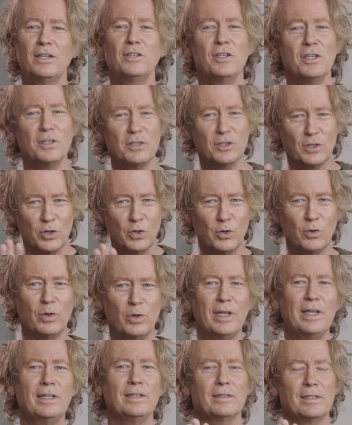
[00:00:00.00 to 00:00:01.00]
Just
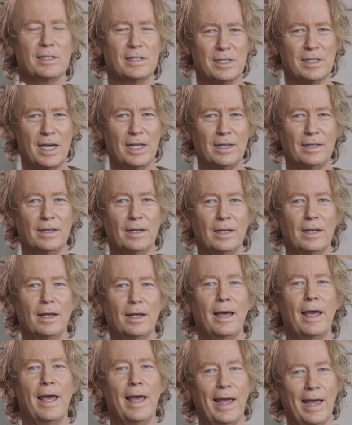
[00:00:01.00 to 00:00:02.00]
cool it, sit,
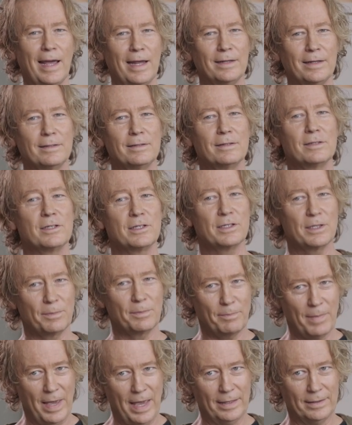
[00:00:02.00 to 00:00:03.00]
and
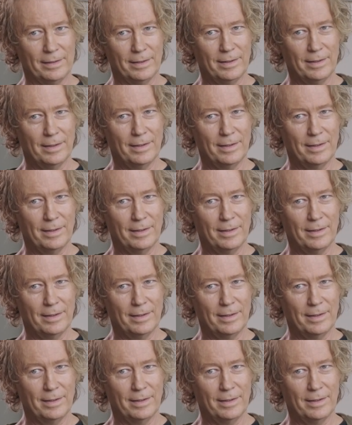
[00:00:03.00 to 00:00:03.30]
submit.